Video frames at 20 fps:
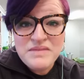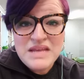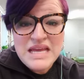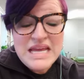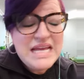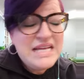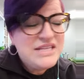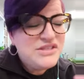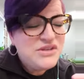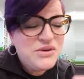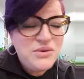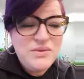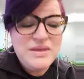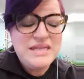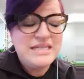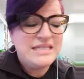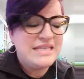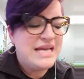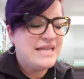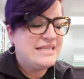He's who
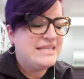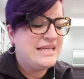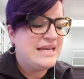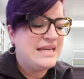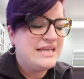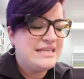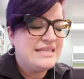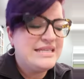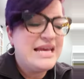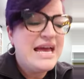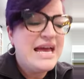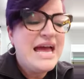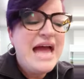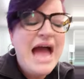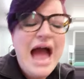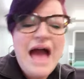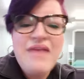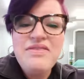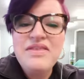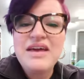he says he is.
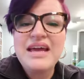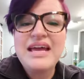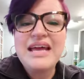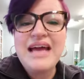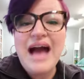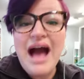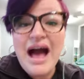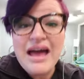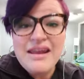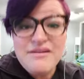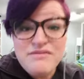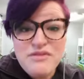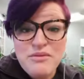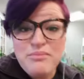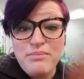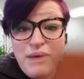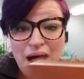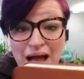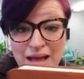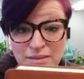And the God of the
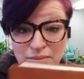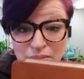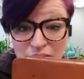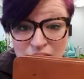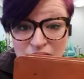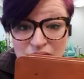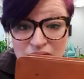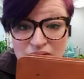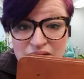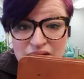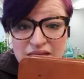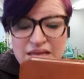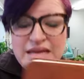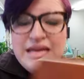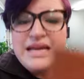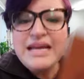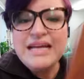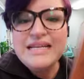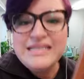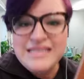Bible
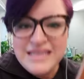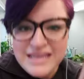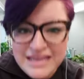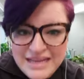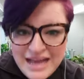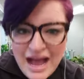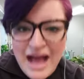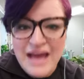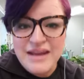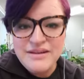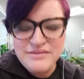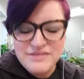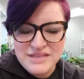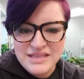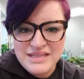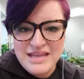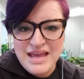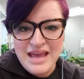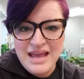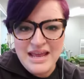is the God of
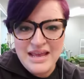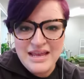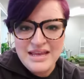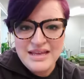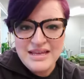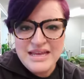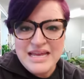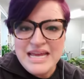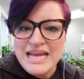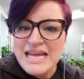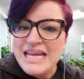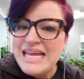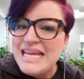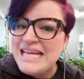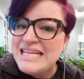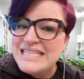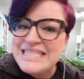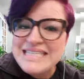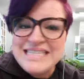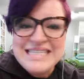today.
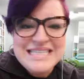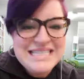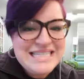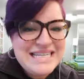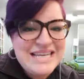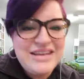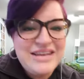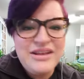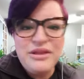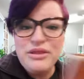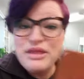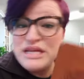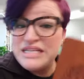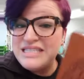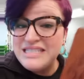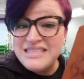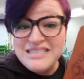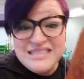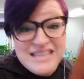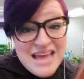He is still the
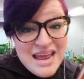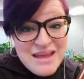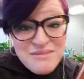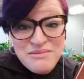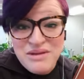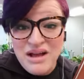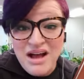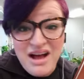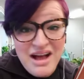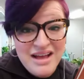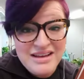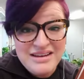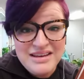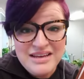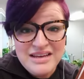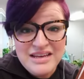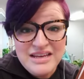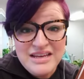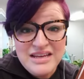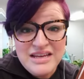same God.
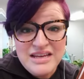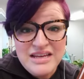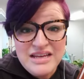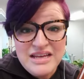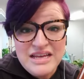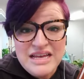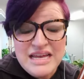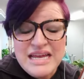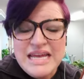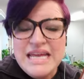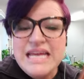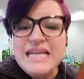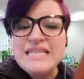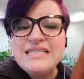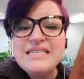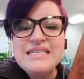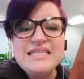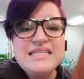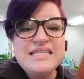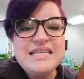He
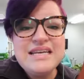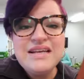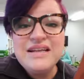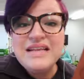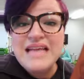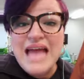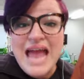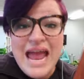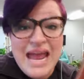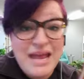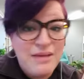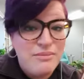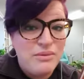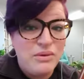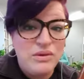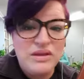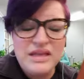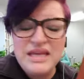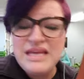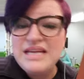is still
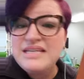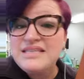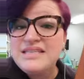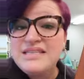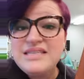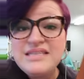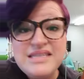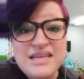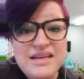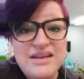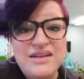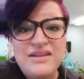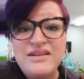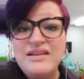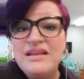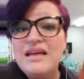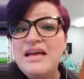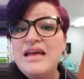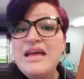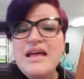able. He is
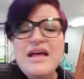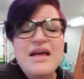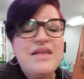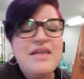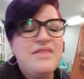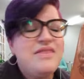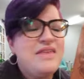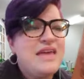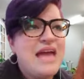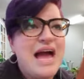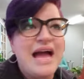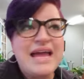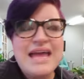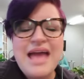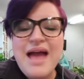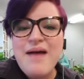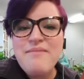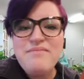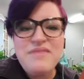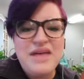still the I
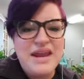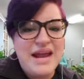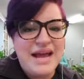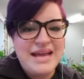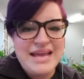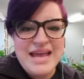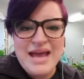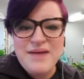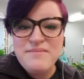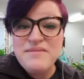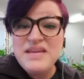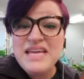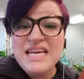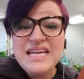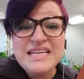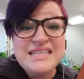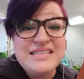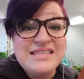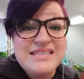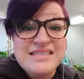am that I am. He
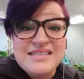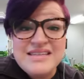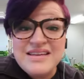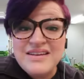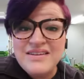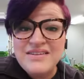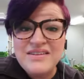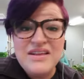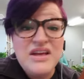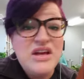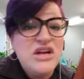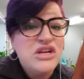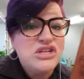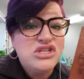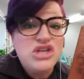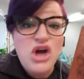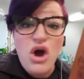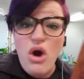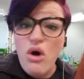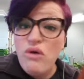is still
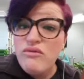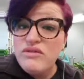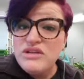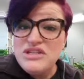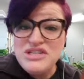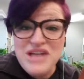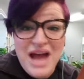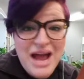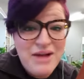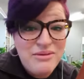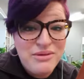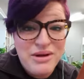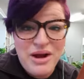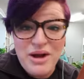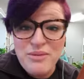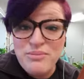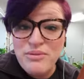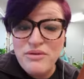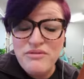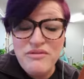Jehovah Jireh, our
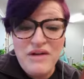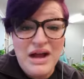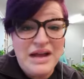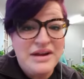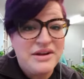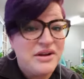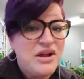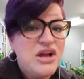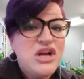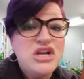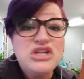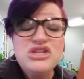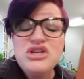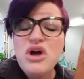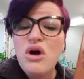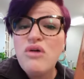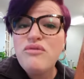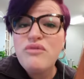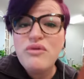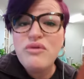provider,
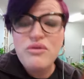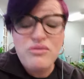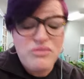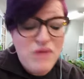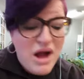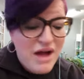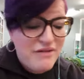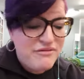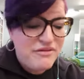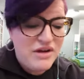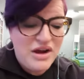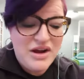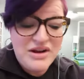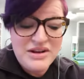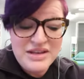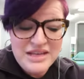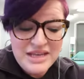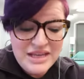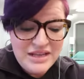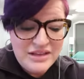Jehovah Rapha, our
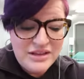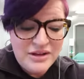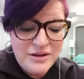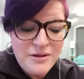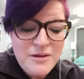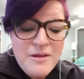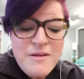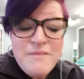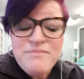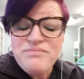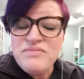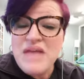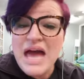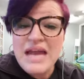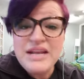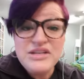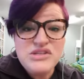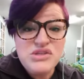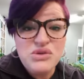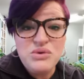healer. That
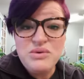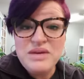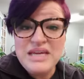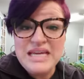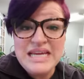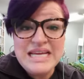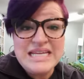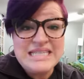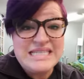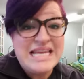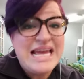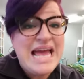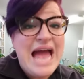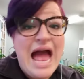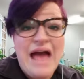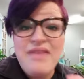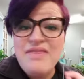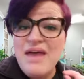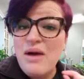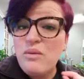is who He is,
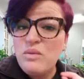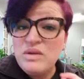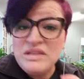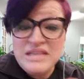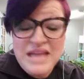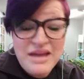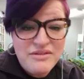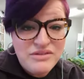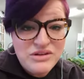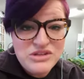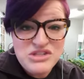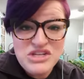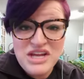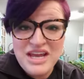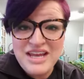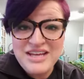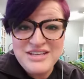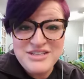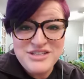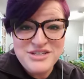and that will never
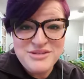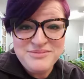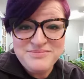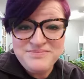change.